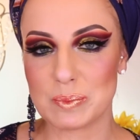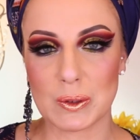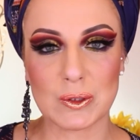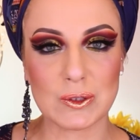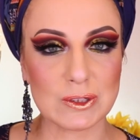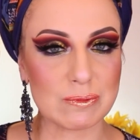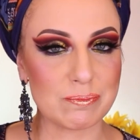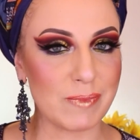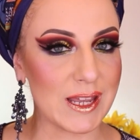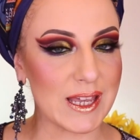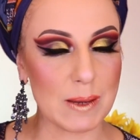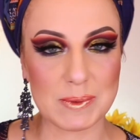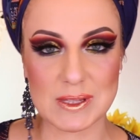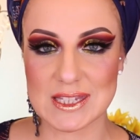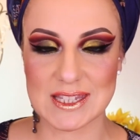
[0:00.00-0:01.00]
bold
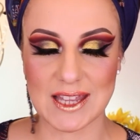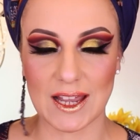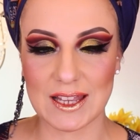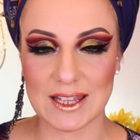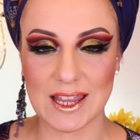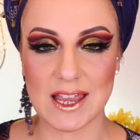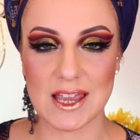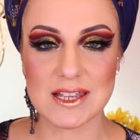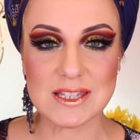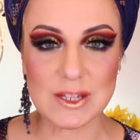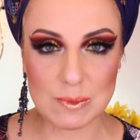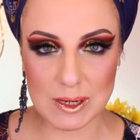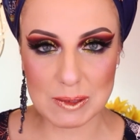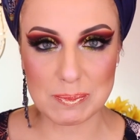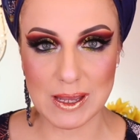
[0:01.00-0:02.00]
makeup and styling, as
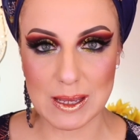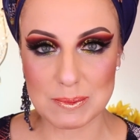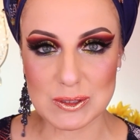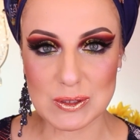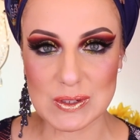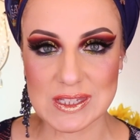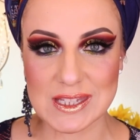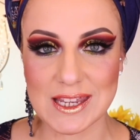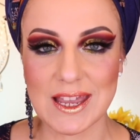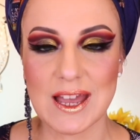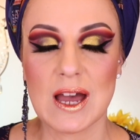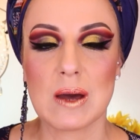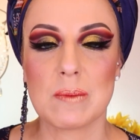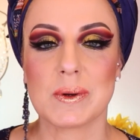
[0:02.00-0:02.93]
you might be able to see.